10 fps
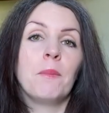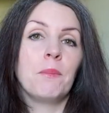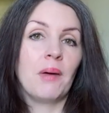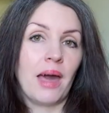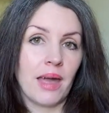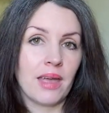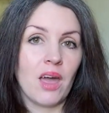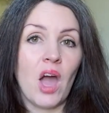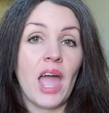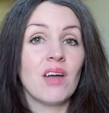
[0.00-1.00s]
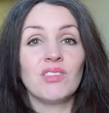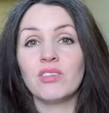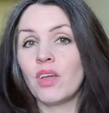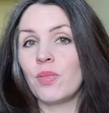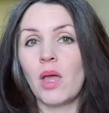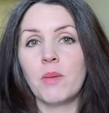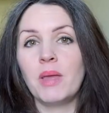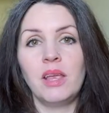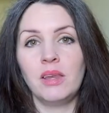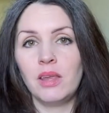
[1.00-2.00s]
back. I haven't done them
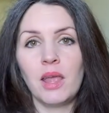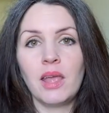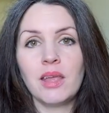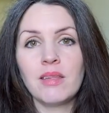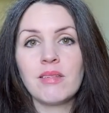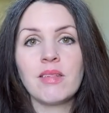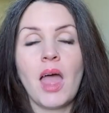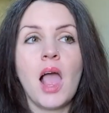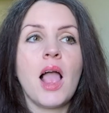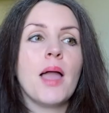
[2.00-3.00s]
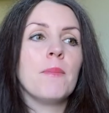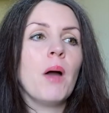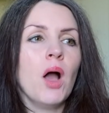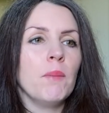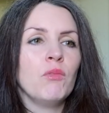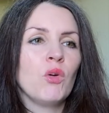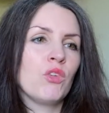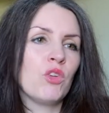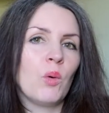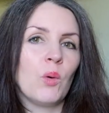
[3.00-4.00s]
in years. Um, I'm not
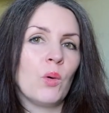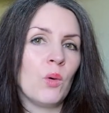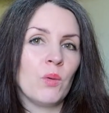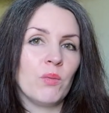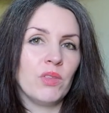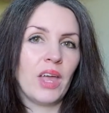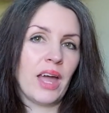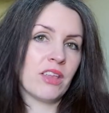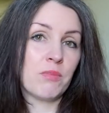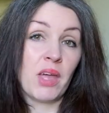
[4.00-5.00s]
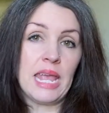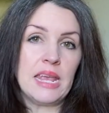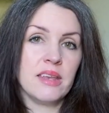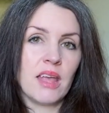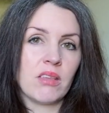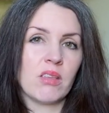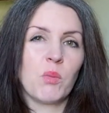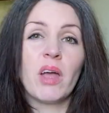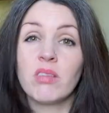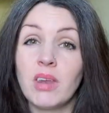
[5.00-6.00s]
sure as my EDS is
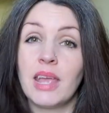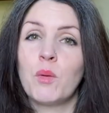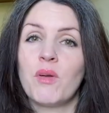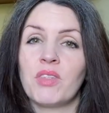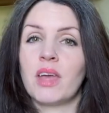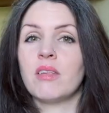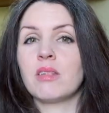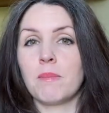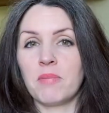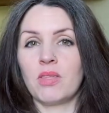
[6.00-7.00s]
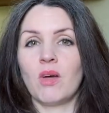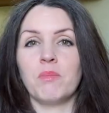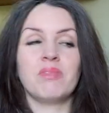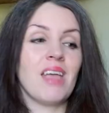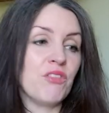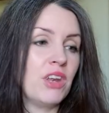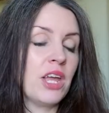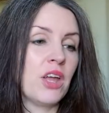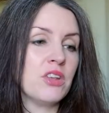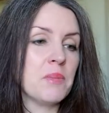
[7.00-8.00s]
worsening, whether that is something that I'm definitely
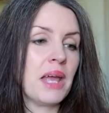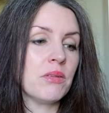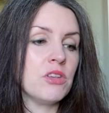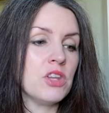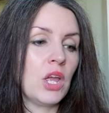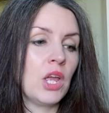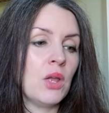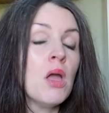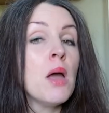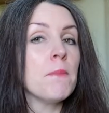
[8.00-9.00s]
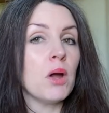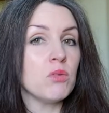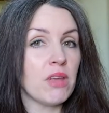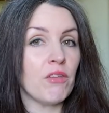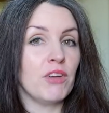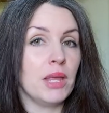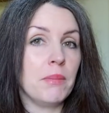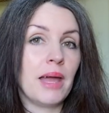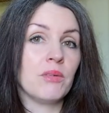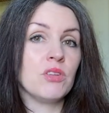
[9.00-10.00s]
going to be able to do, but I'll definitely
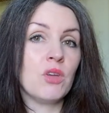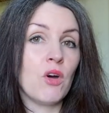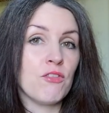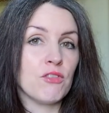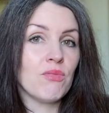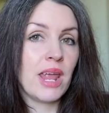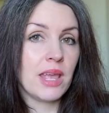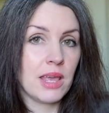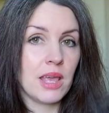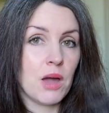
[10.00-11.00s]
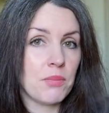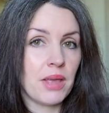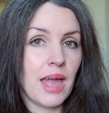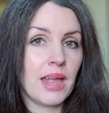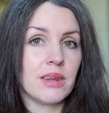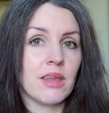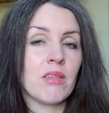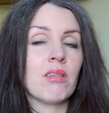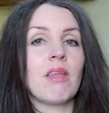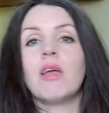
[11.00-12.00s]
be able to offer Reiki up again.
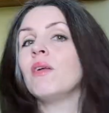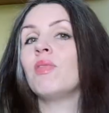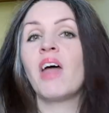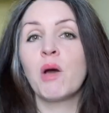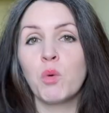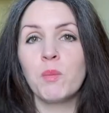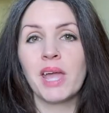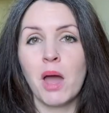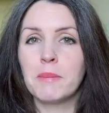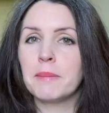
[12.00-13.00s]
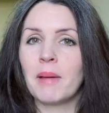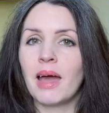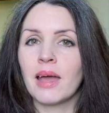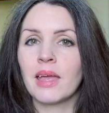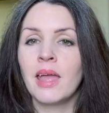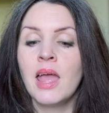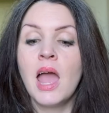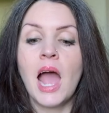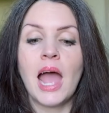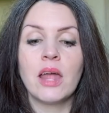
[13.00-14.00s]
So that will be coming back.
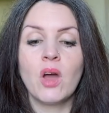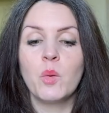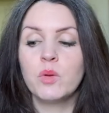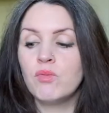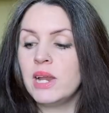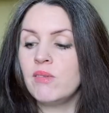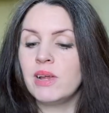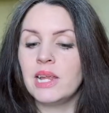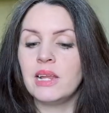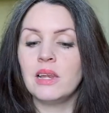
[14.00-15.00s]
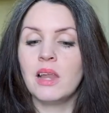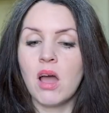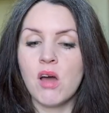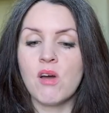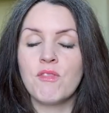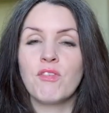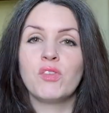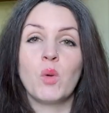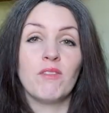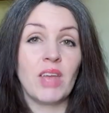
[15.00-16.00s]
And I would really, really love
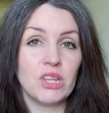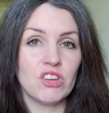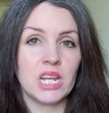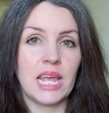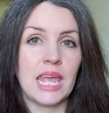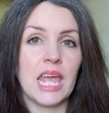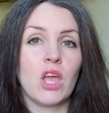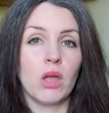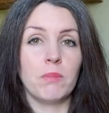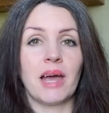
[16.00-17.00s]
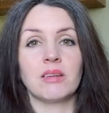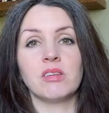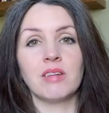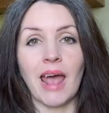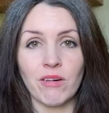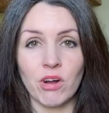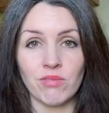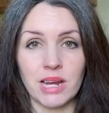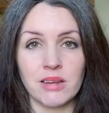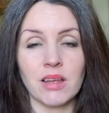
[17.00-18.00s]
to eventually go back to tarot
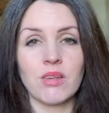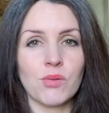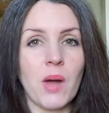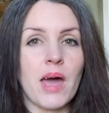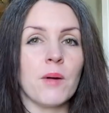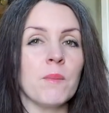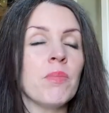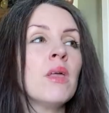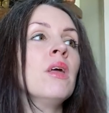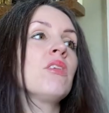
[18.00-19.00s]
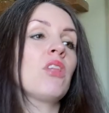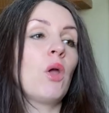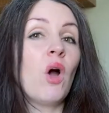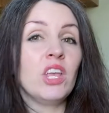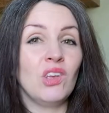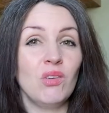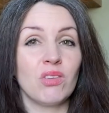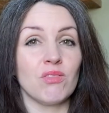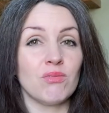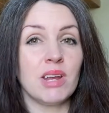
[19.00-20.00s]
reading as well. So I
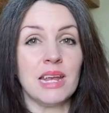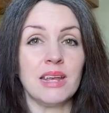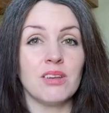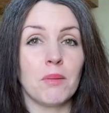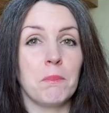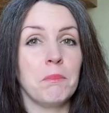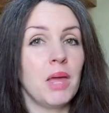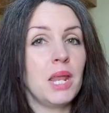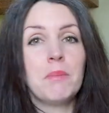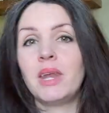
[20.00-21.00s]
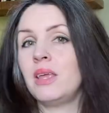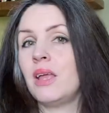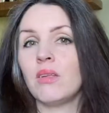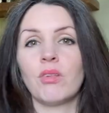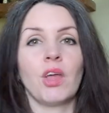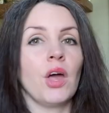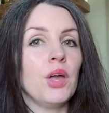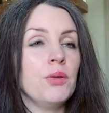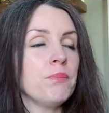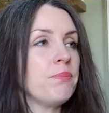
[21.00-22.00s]
used to read many, many years
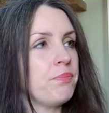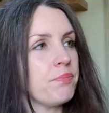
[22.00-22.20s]
ago,